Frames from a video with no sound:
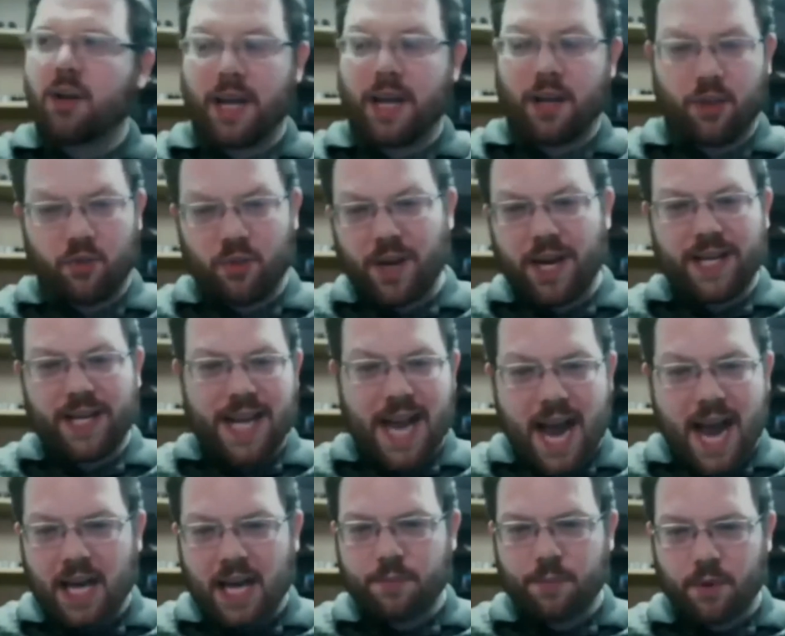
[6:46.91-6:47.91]
like 3
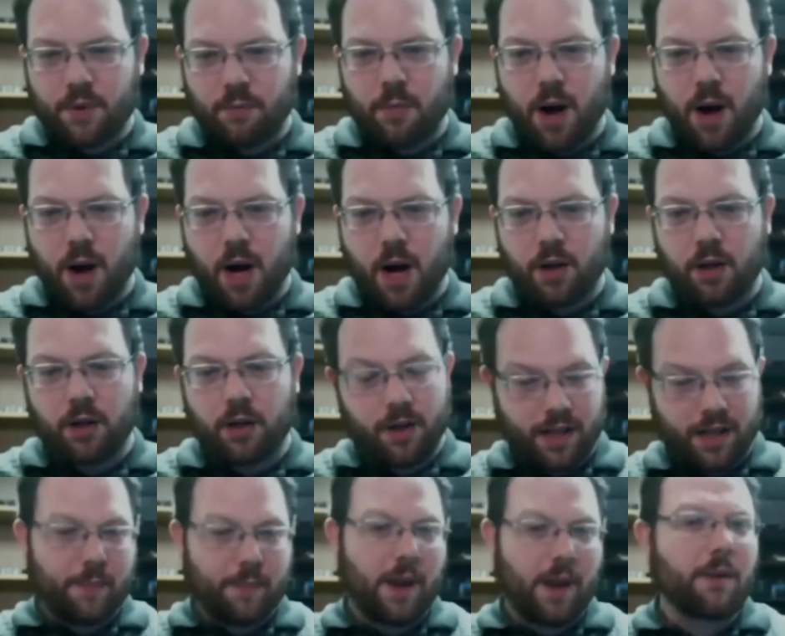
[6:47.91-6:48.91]
attacks per model and
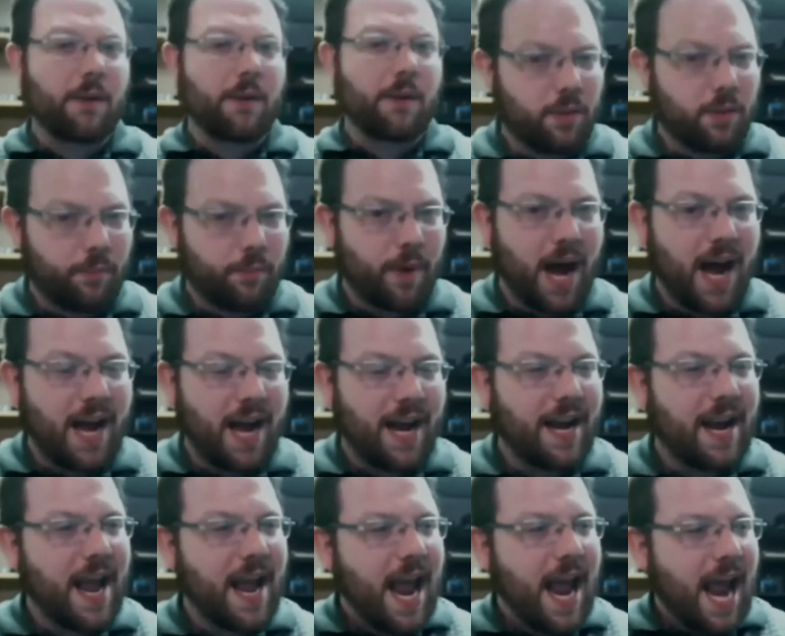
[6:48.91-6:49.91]
then being able to
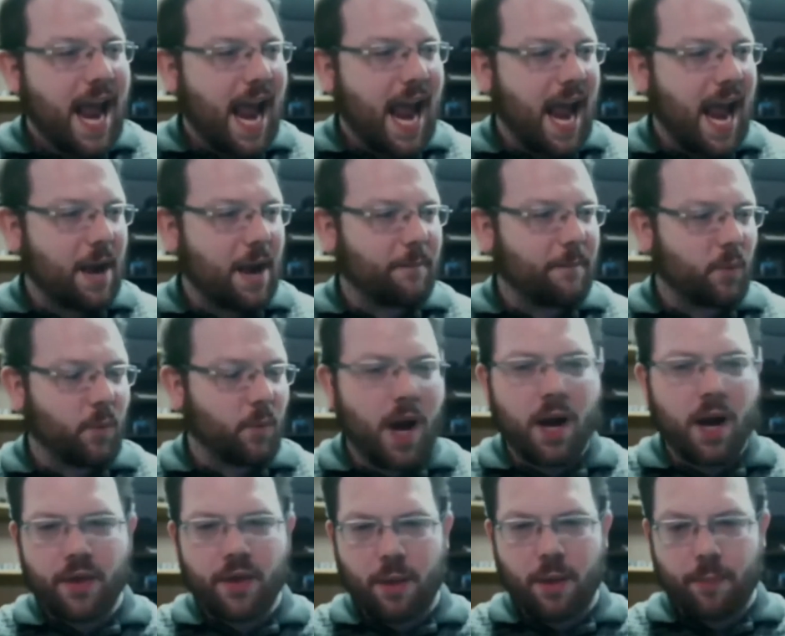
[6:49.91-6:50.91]
buy. And
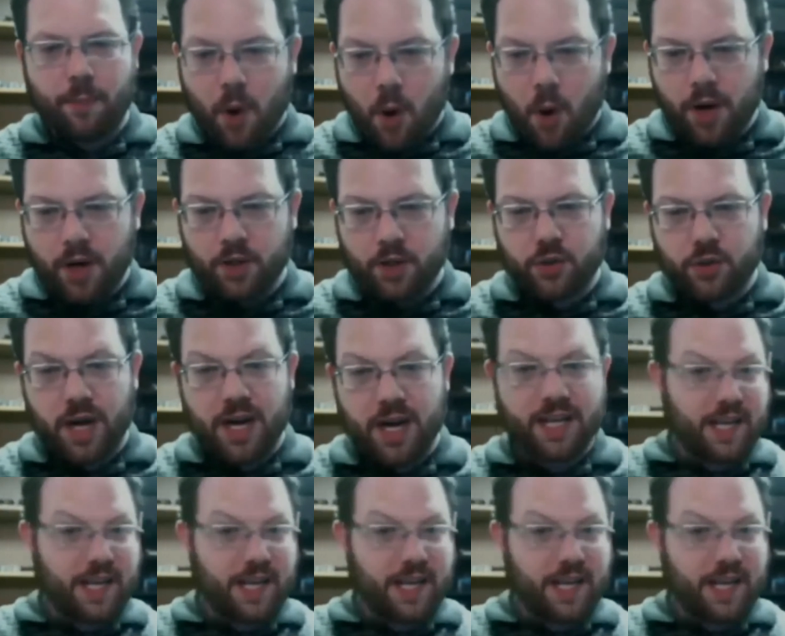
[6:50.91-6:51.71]
while the opponent is trying to